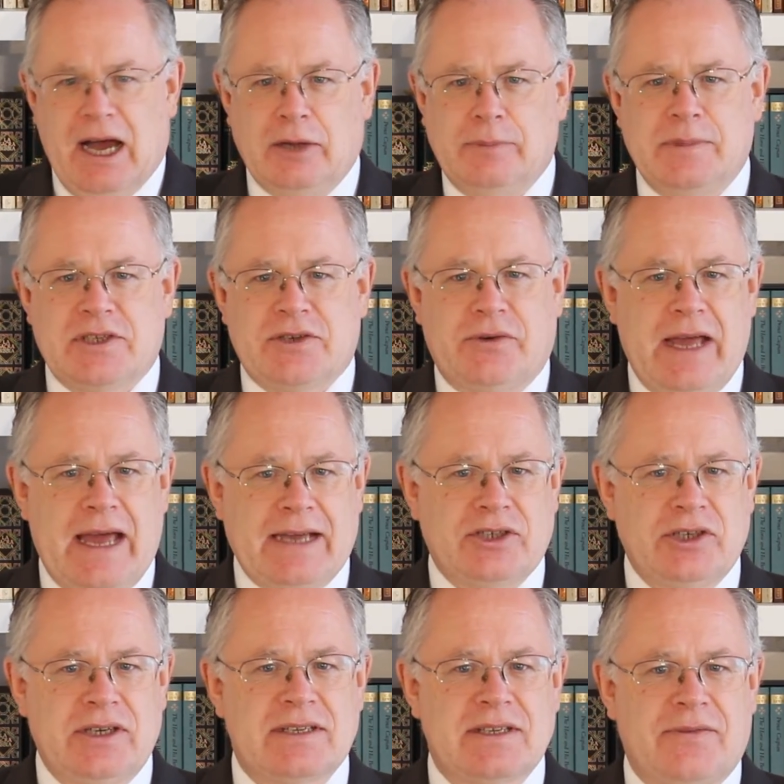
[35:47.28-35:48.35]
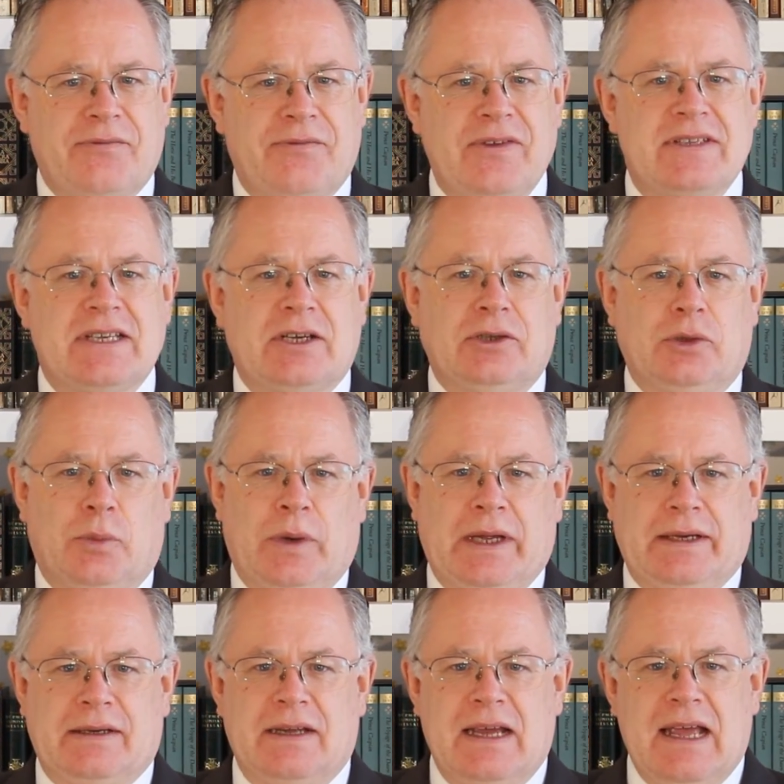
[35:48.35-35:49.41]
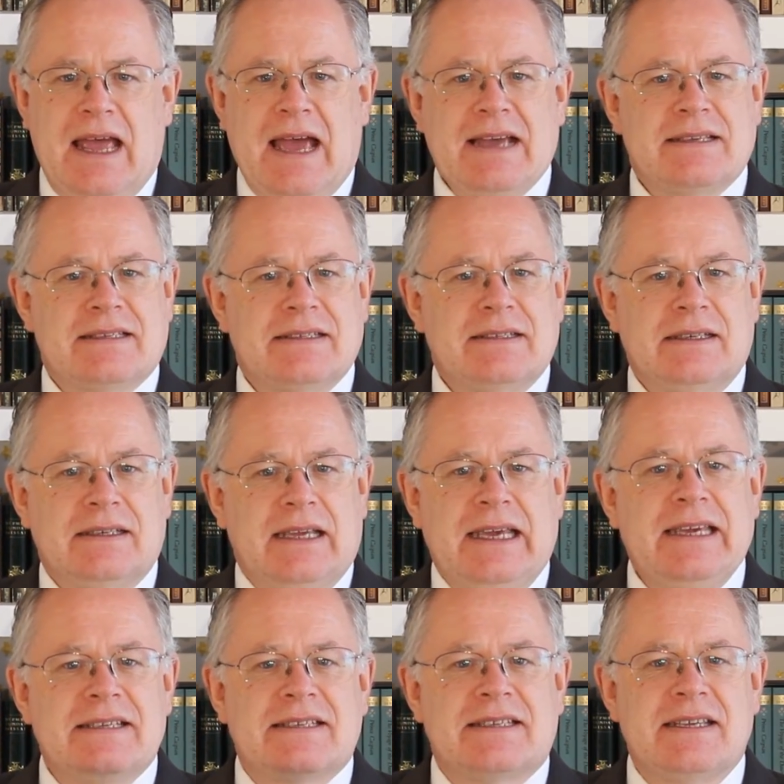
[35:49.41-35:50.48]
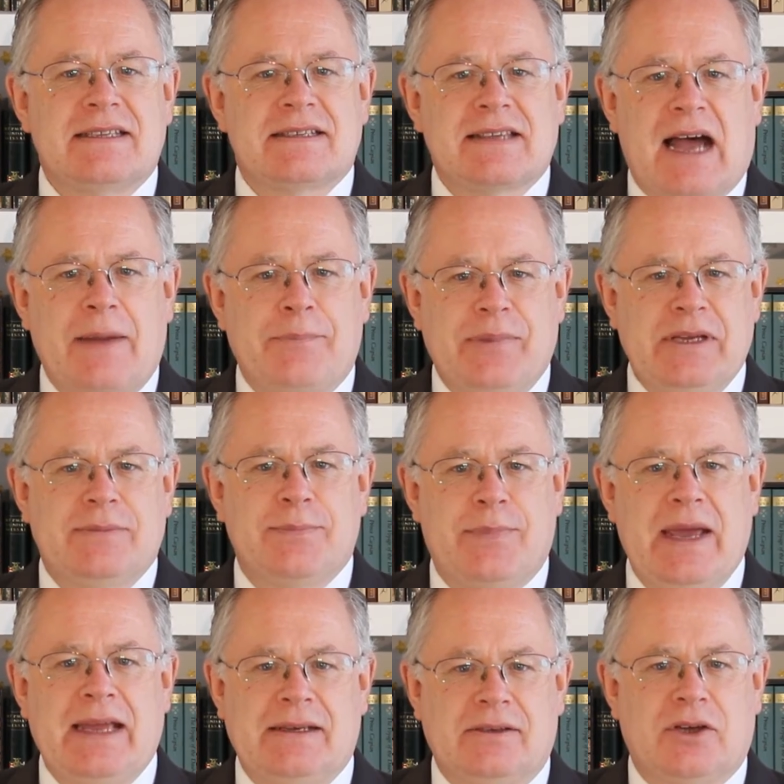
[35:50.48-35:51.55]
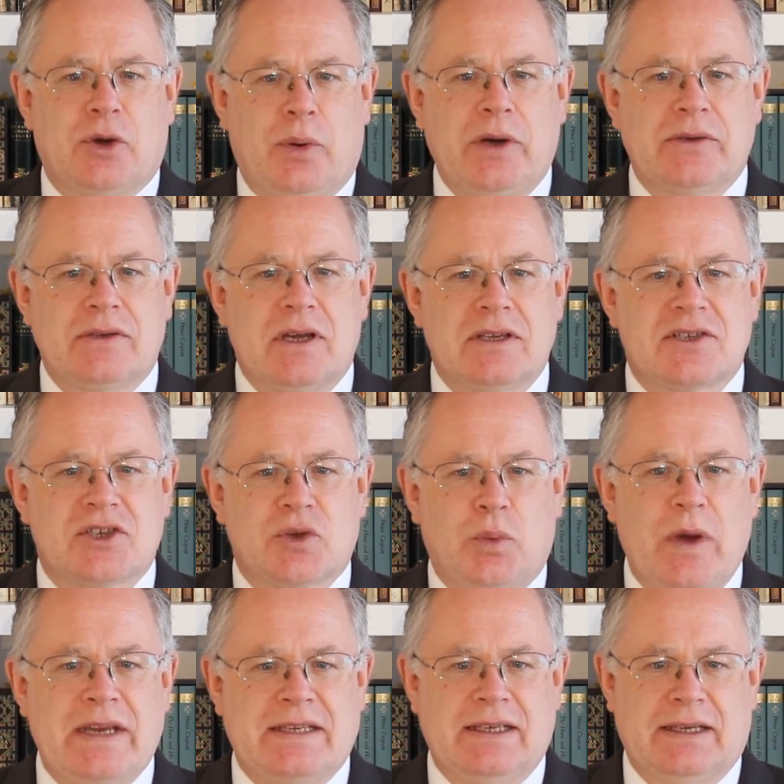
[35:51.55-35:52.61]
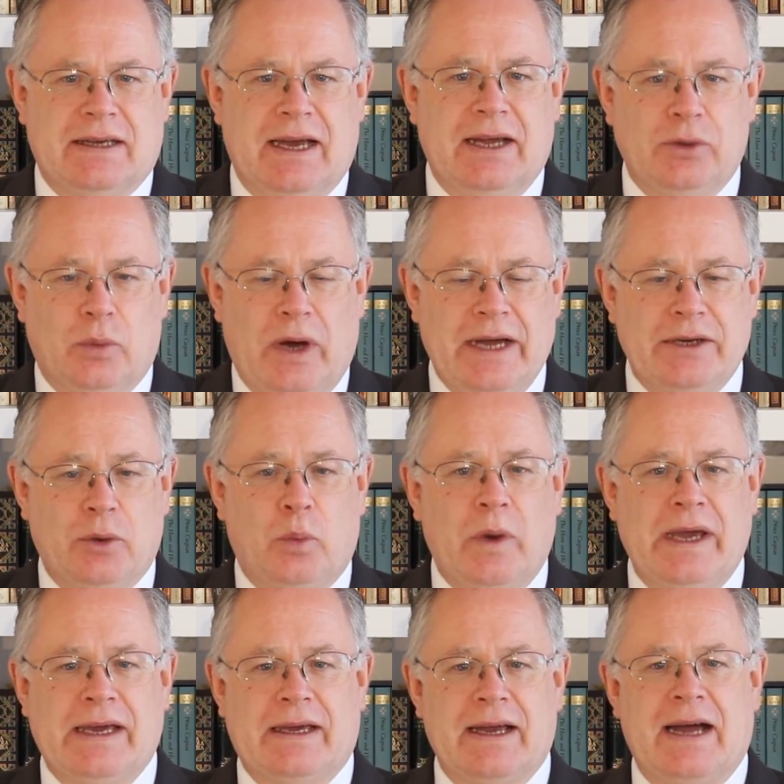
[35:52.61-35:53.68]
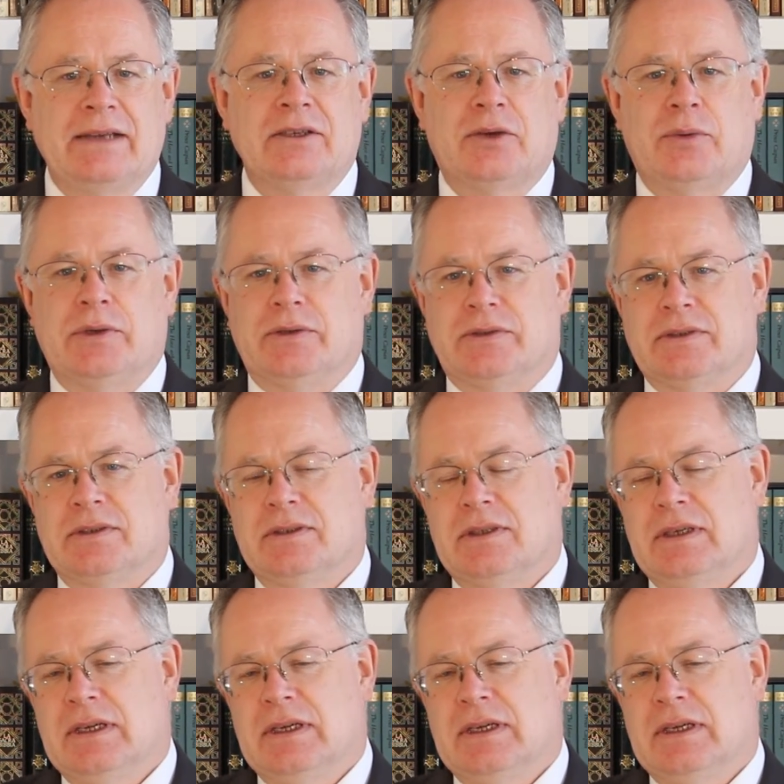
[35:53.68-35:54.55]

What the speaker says: Albert's reaction is a physical one, as he sits up in bed, quote, sweating and wide awake, unquote.